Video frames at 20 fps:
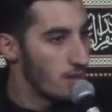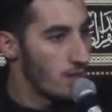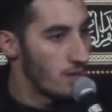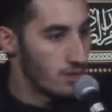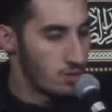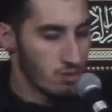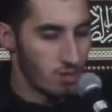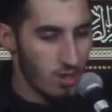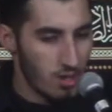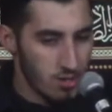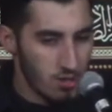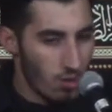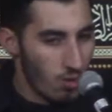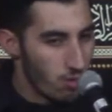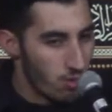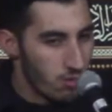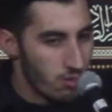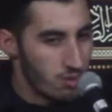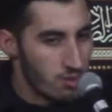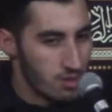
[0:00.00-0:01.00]
Rasulullah's going
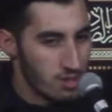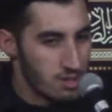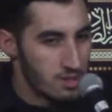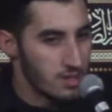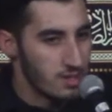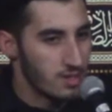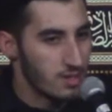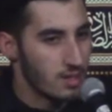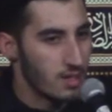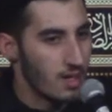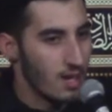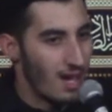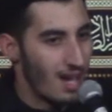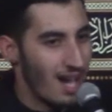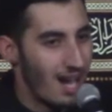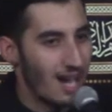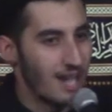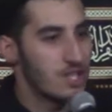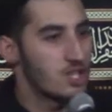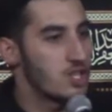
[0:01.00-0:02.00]
through this
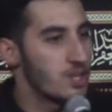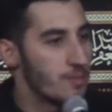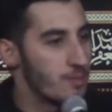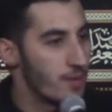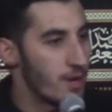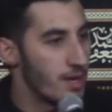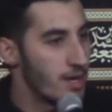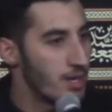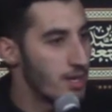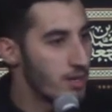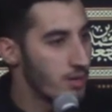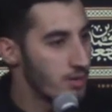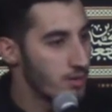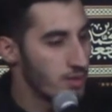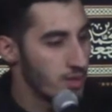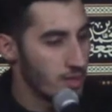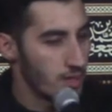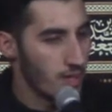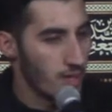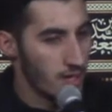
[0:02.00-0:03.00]
hardship right now,
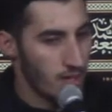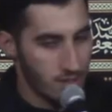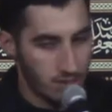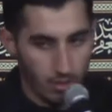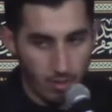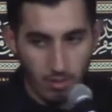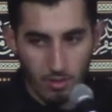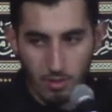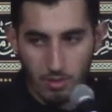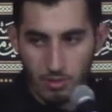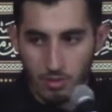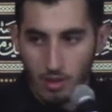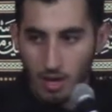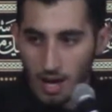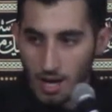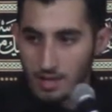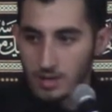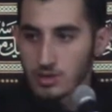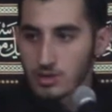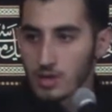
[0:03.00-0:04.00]
he's going through a
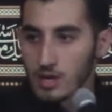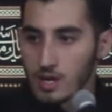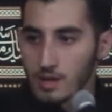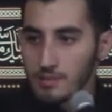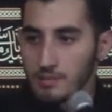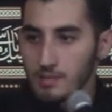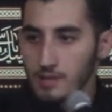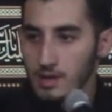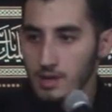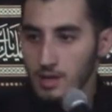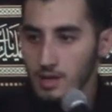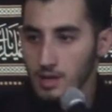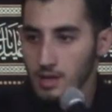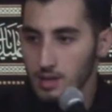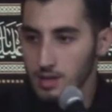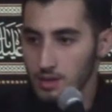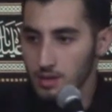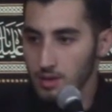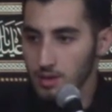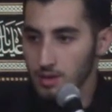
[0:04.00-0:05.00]
hard time,
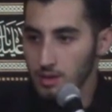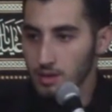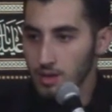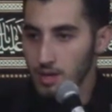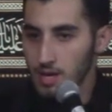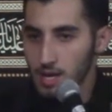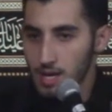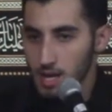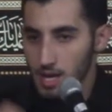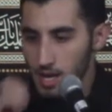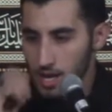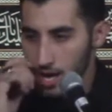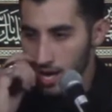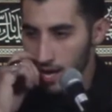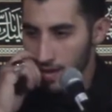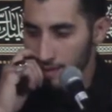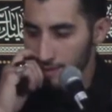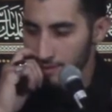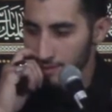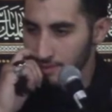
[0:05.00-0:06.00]
you know
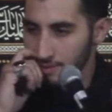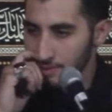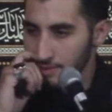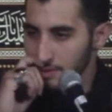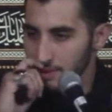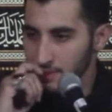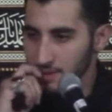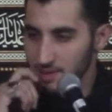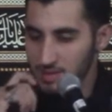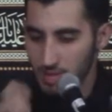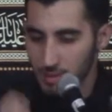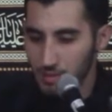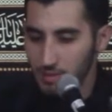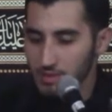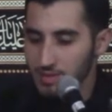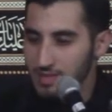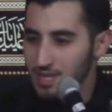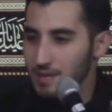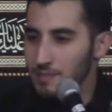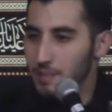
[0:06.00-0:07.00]
and some of
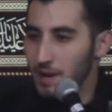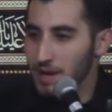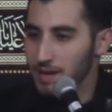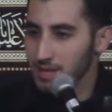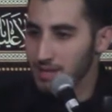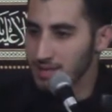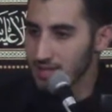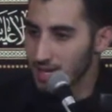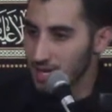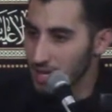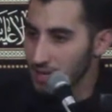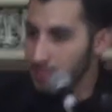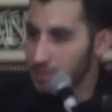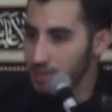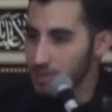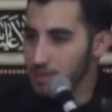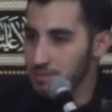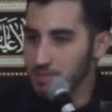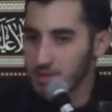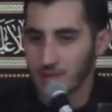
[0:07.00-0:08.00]
his companions are
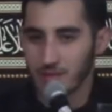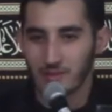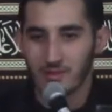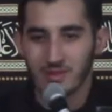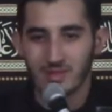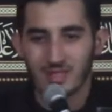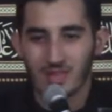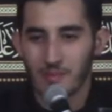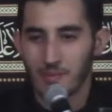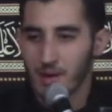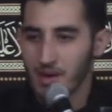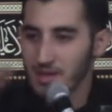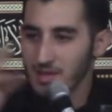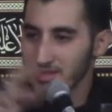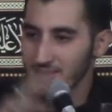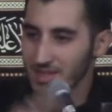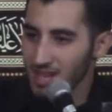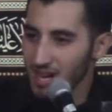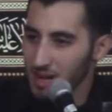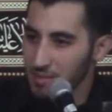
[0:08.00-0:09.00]
leaving him, some of his
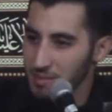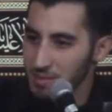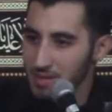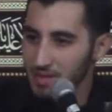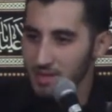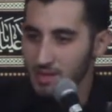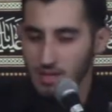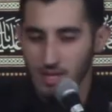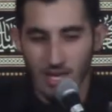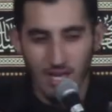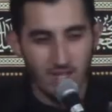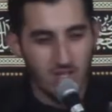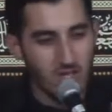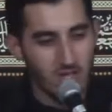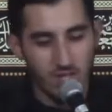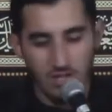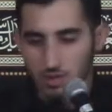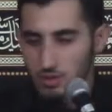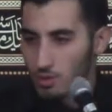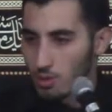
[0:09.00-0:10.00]
companions are coming. It's
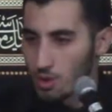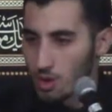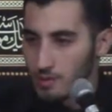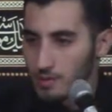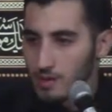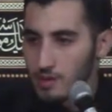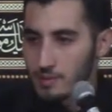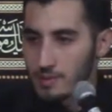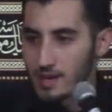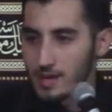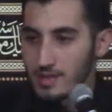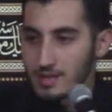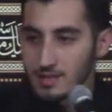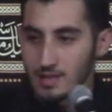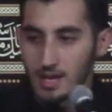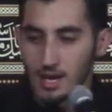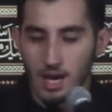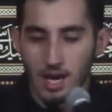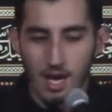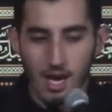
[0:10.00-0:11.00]
just it's all over the place.
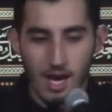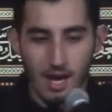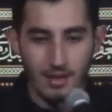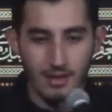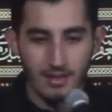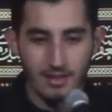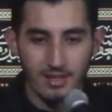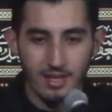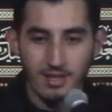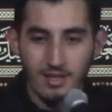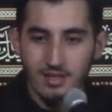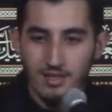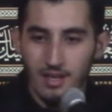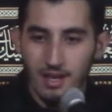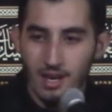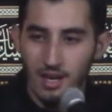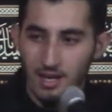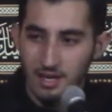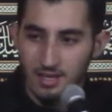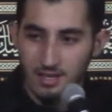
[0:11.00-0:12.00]
And then Sayyidina
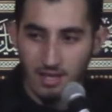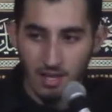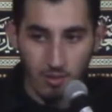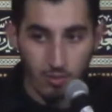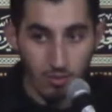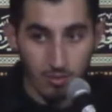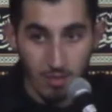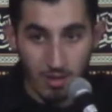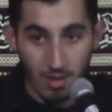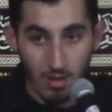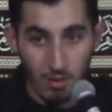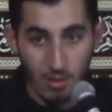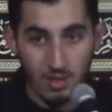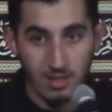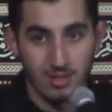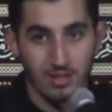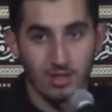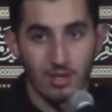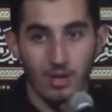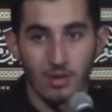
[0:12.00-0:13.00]
Zahra salam would be the one
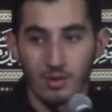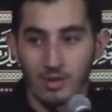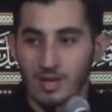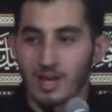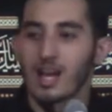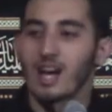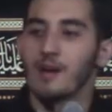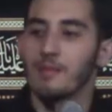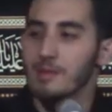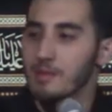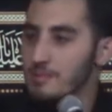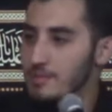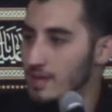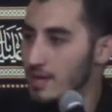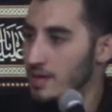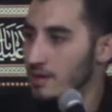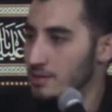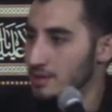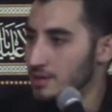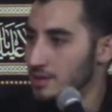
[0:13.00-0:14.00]
to go and calm him
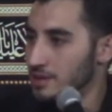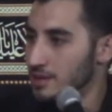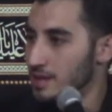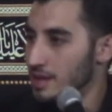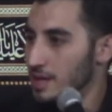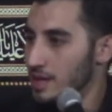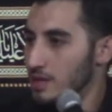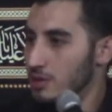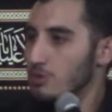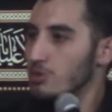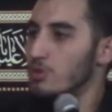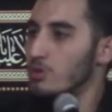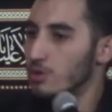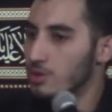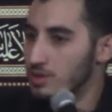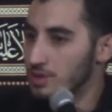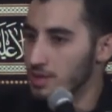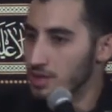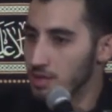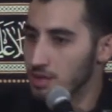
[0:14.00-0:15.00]
down and talk
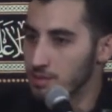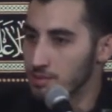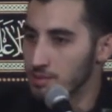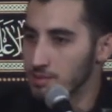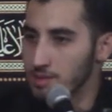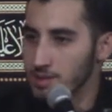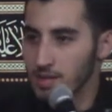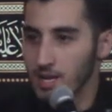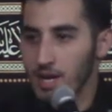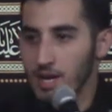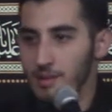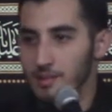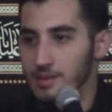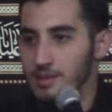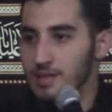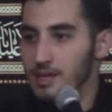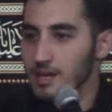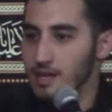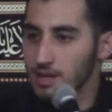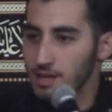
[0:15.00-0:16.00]
to him and Ya
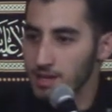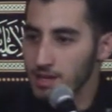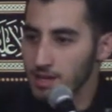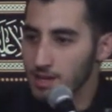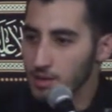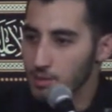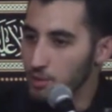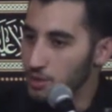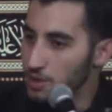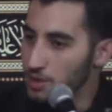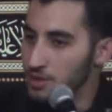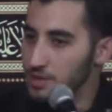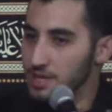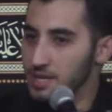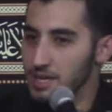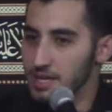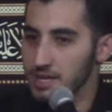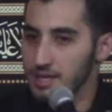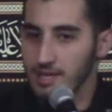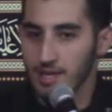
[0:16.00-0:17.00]
Abata, what do you
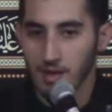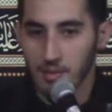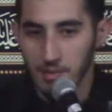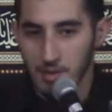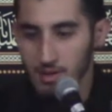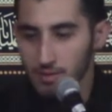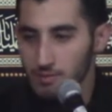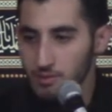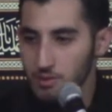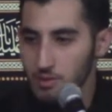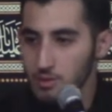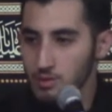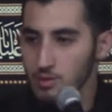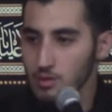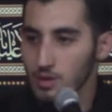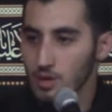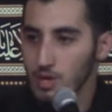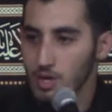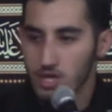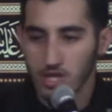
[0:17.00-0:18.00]
need? I'm here for you.